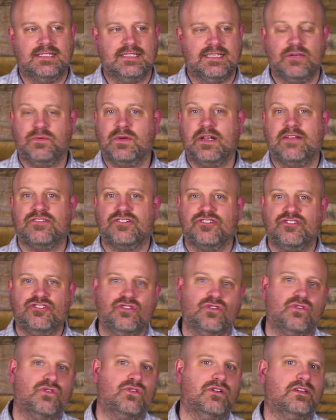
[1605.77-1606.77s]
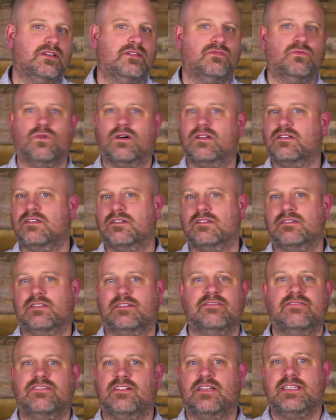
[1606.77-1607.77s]
whatever joy, wonder,
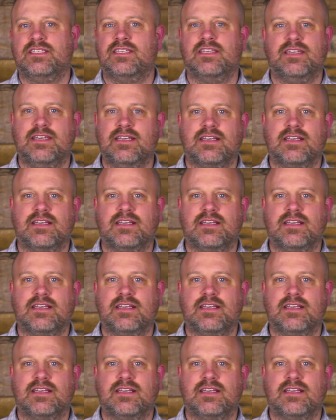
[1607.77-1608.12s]
and felicity